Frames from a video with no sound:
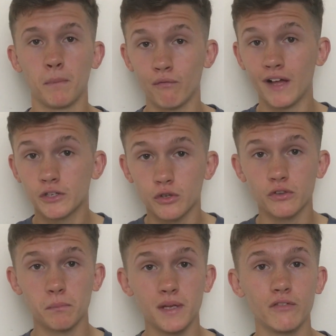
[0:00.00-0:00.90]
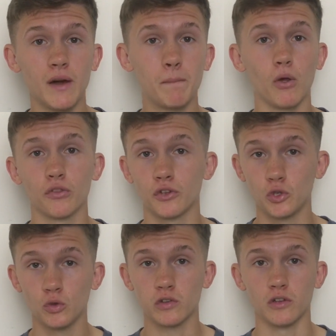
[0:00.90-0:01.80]
But that doesn't mean that bonds are
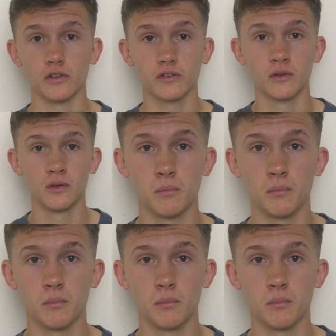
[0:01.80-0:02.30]
useless.